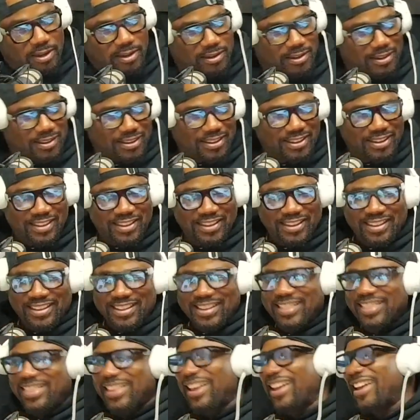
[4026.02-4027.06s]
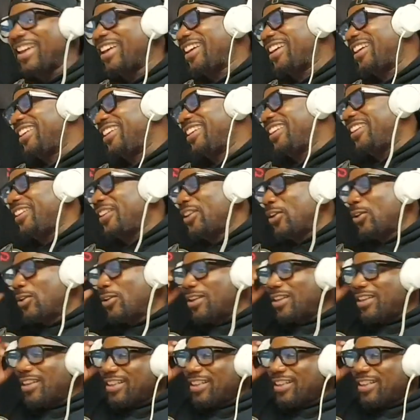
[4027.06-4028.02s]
It's your list. You can name who you want.